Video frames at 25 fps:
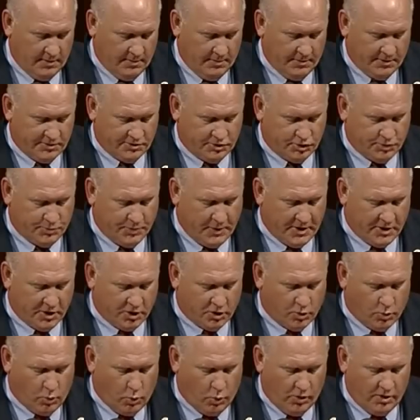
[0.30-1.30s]
Mr. Speaker,
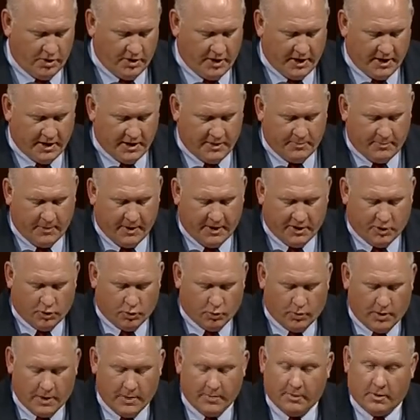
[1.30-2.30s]
coordinated medical
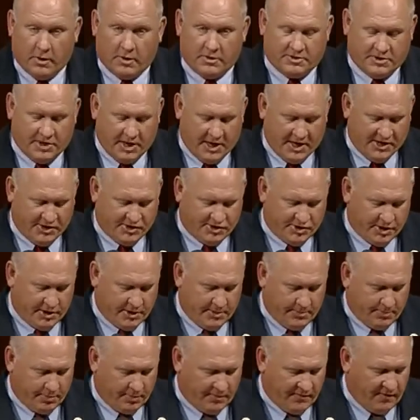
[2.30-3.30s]

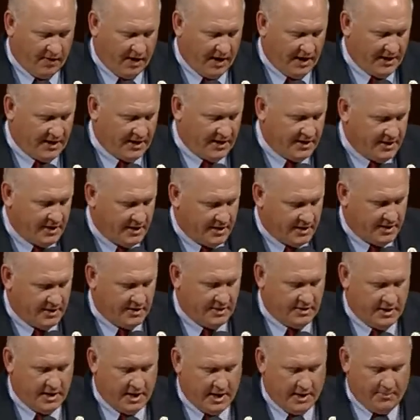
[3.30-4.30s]
rehabilitation provided in
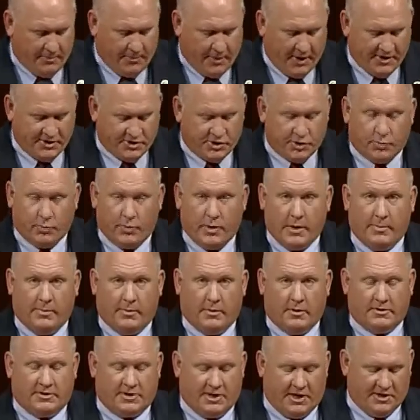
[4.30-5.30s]
an inpatient
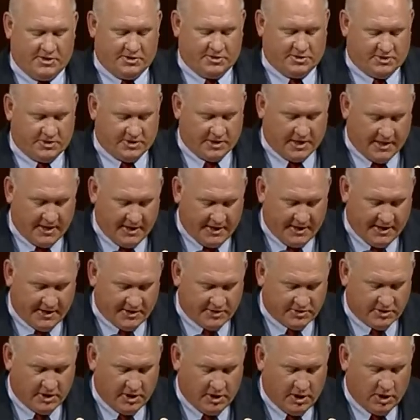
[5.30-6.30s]
rehabilitation setting
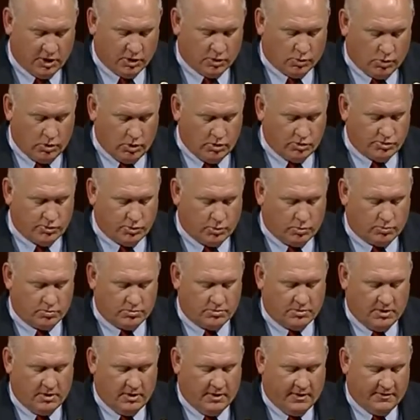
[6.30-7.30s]
is crucial
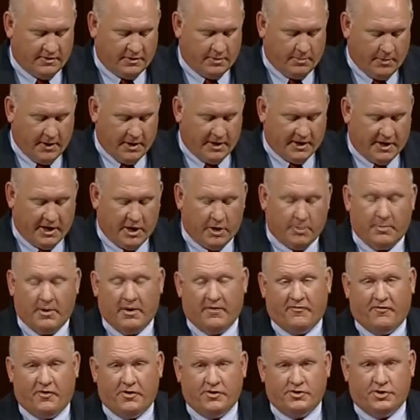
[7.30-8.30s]
to Medicare
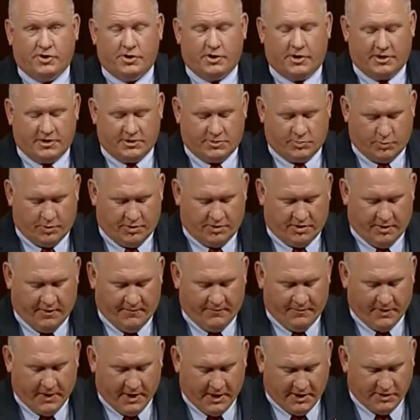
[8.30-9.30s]
beneficiaries with
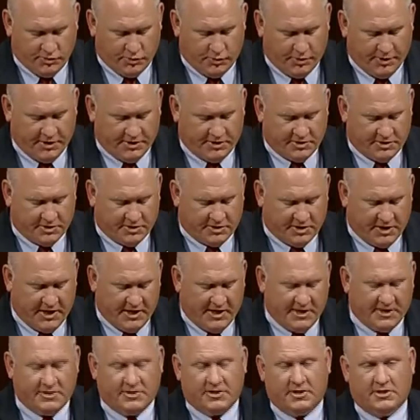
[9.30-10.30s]
injuries,
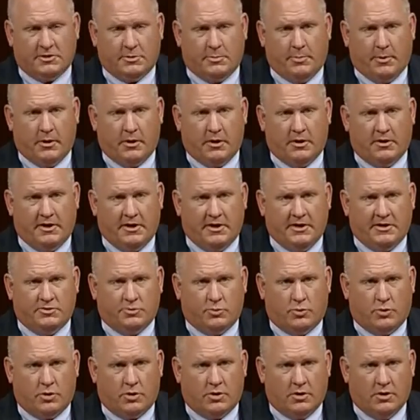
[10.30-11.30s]
disease, disabilities,
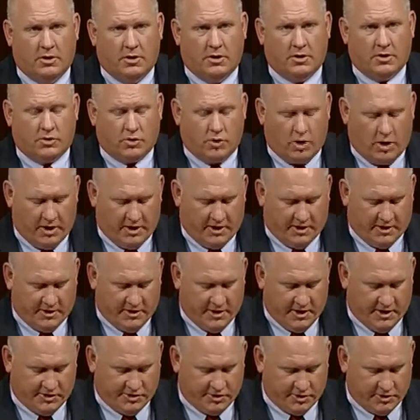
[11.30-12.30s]
or chronic
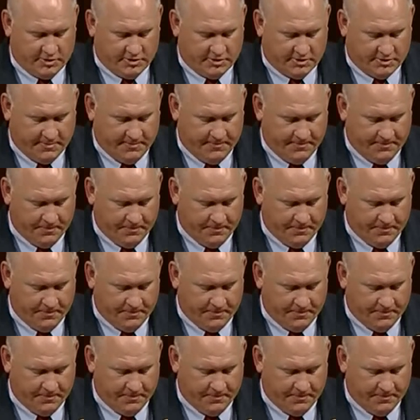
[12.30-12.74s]
conditions.